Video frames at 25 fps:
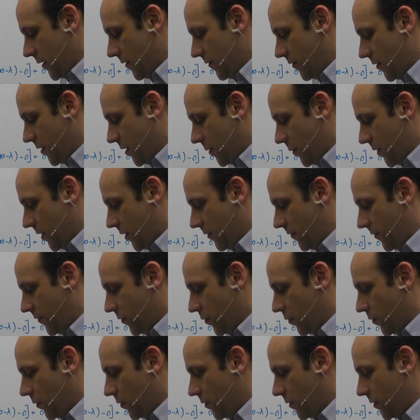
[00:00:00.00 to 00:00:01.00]
divided by
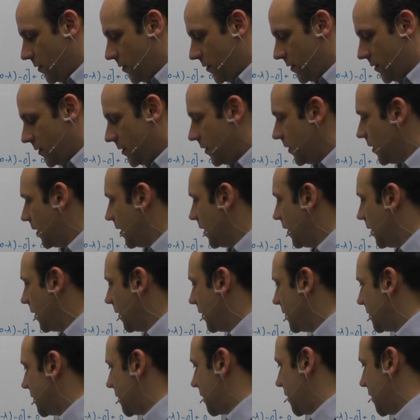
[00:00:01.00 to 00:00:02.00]
4 is